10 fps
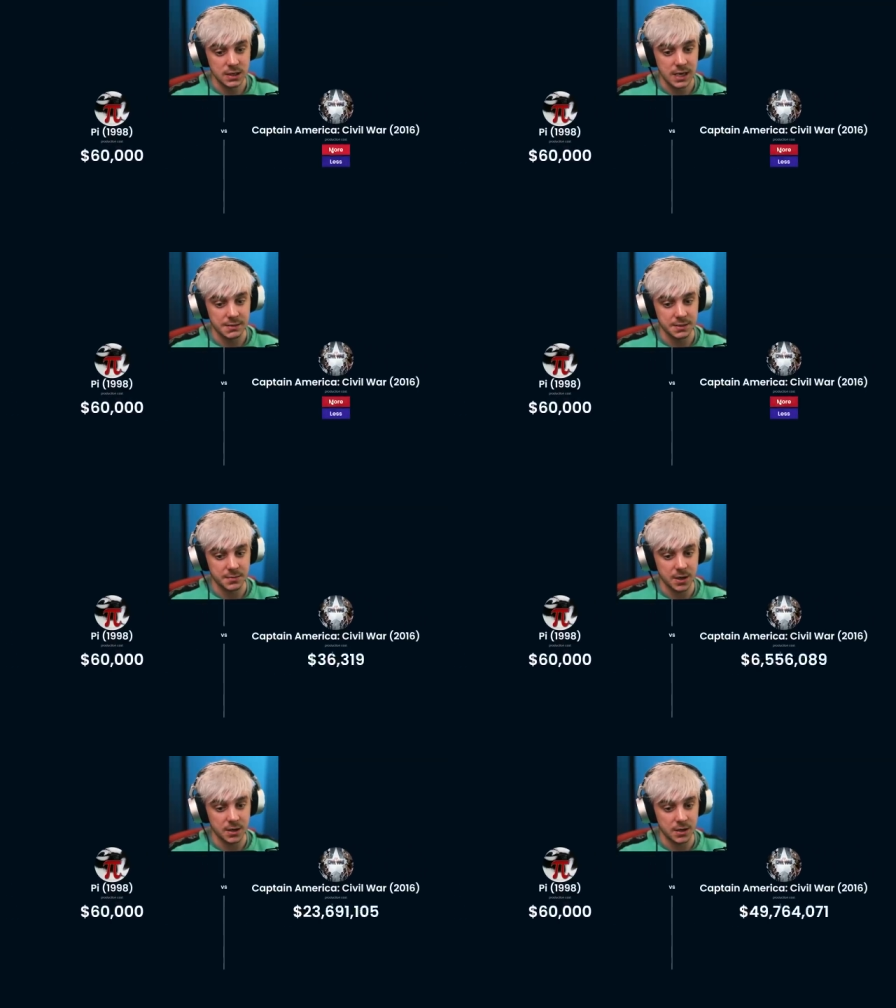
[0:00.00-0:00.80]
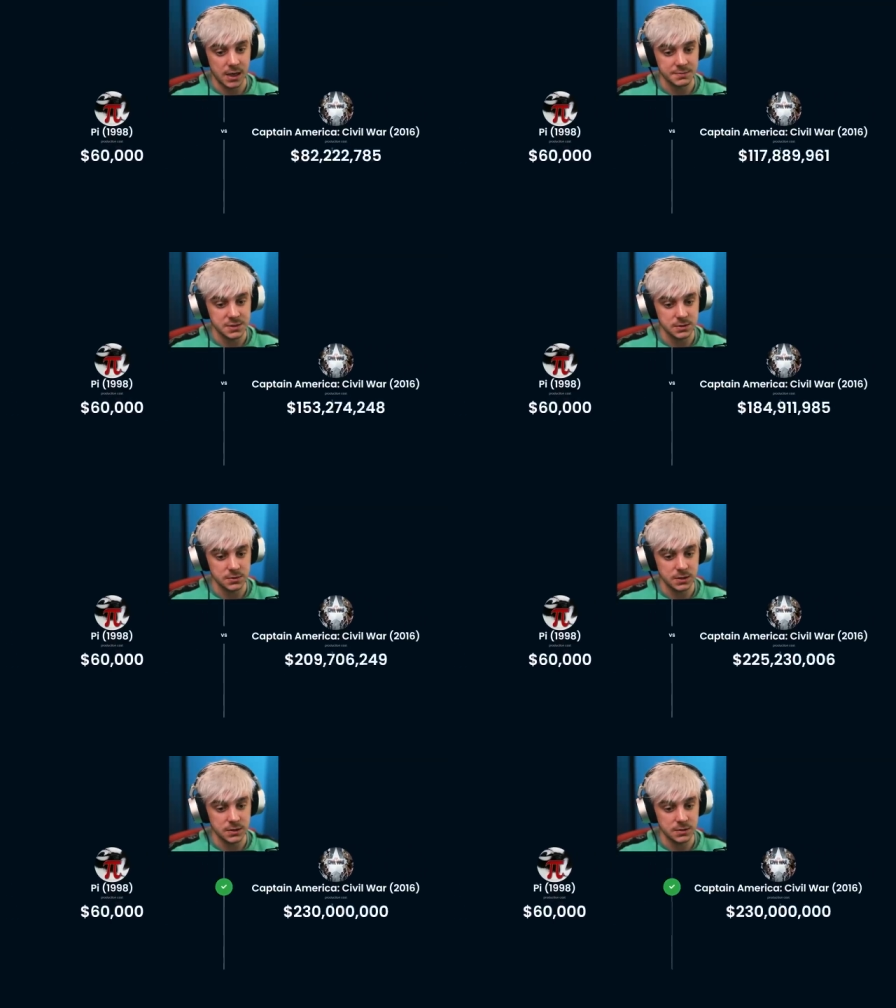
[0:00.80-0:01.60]
Captain America,
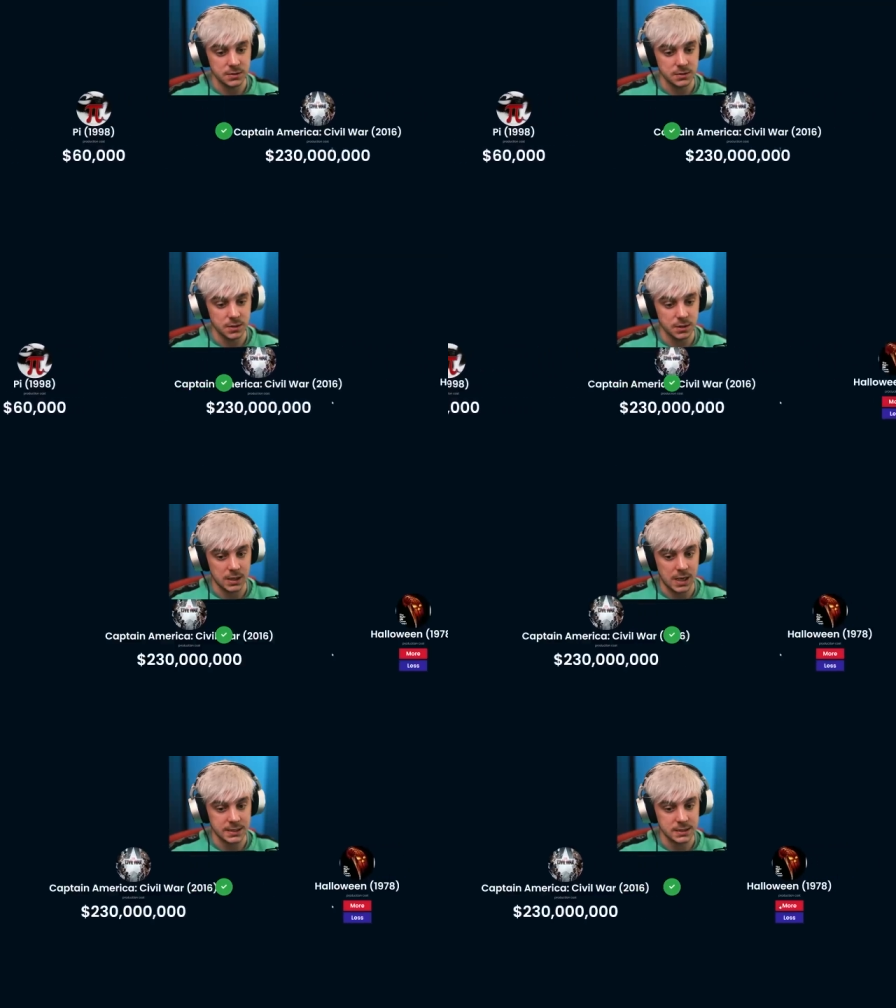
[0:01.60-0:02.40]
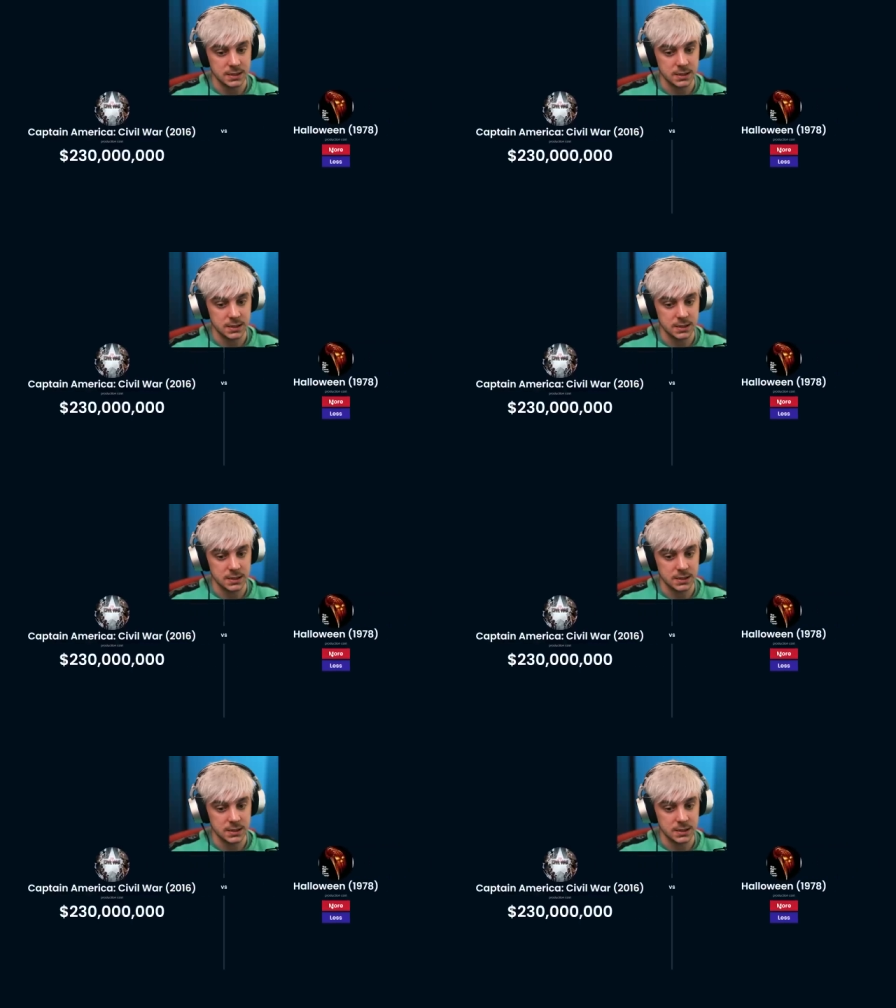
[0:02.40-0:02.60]
absolutely a lot.